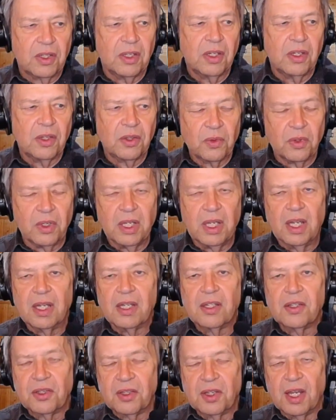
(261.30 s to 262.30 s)
of the 4
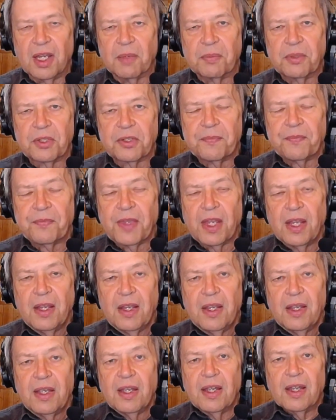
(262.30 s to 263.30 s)
steps of
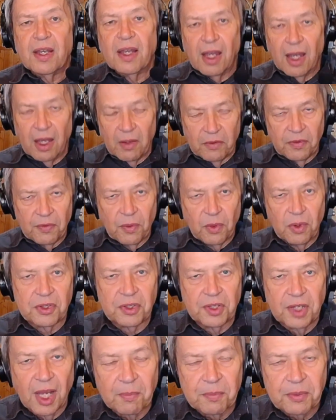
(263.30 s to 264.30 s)
number 1. Getting a little
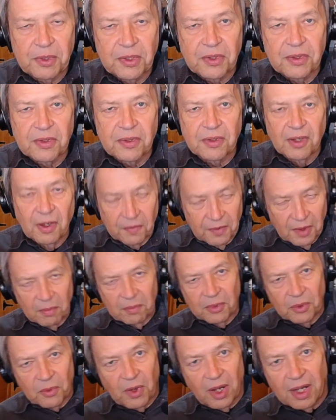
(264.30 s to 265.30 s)
complicated, hang
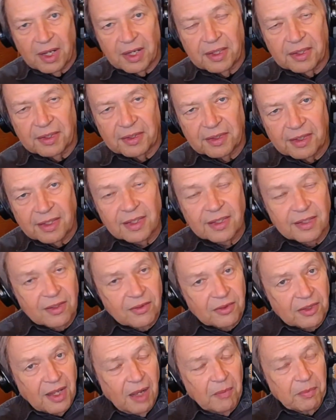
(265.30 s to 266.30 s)
in there. This is not that
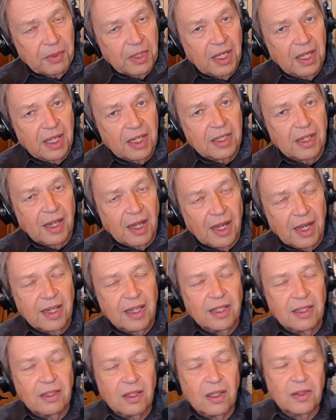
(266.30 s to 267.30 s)
hard. So we have
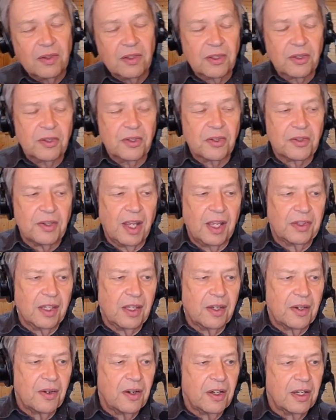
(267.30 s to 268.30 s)
challenges that
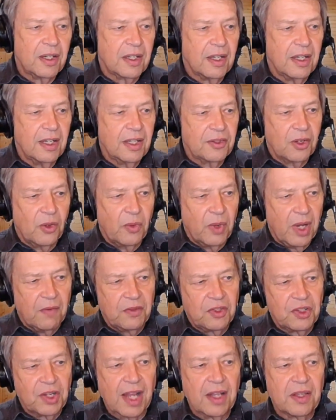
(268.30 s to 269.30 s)
produce
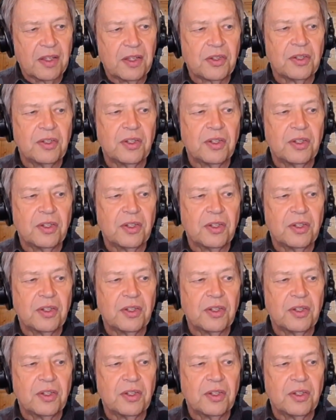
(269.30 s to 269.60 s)
patience or